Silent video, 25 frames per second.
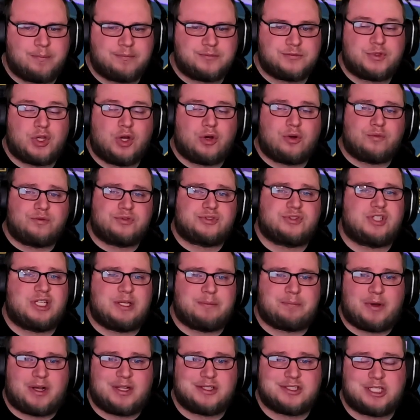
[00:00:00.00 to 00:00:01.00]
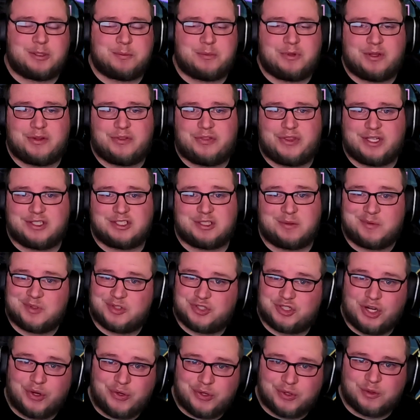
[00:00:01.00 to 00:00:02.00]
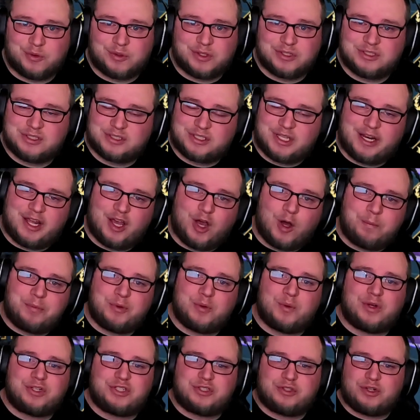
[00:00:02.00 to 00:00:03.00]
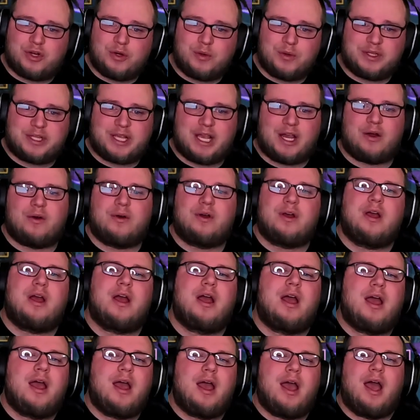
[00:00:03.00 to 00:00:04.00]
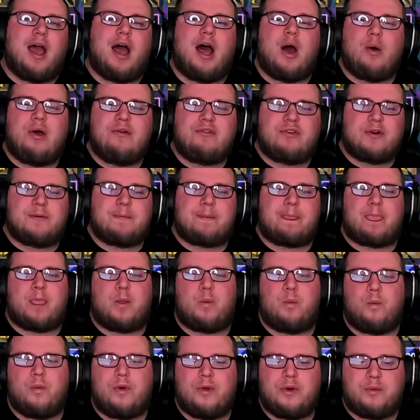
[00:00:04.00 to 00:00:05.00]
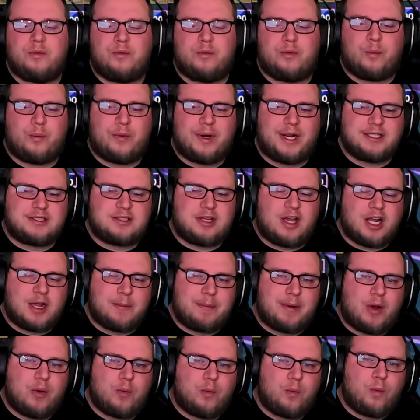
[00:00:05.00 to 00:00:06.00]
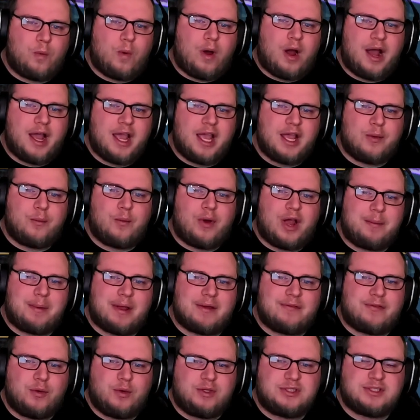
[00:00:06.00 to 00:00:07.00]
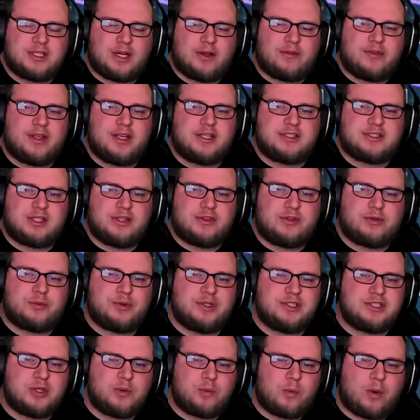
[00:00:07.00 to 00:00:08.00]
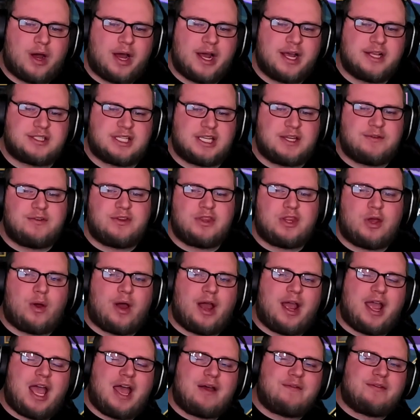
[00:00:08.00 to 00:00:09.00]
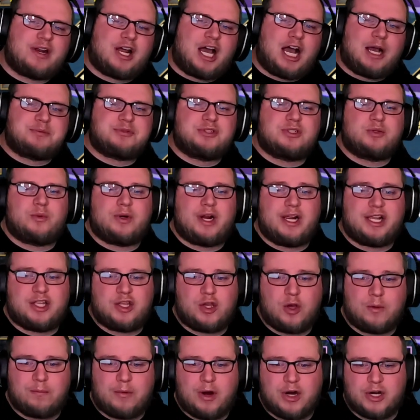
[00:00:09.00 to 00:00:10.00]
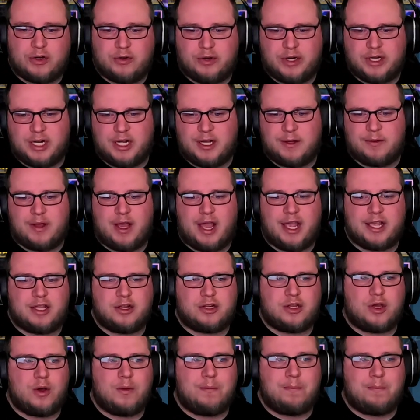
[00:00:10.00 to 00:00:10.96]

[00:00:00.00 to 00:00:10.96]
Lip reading: Don't sleep on some of the things I'm going to show you, because it's going to help you on your own account. However, when I talk about why am I focusing on this, the reason why is, even though I have an option where I could go Margarita, I could go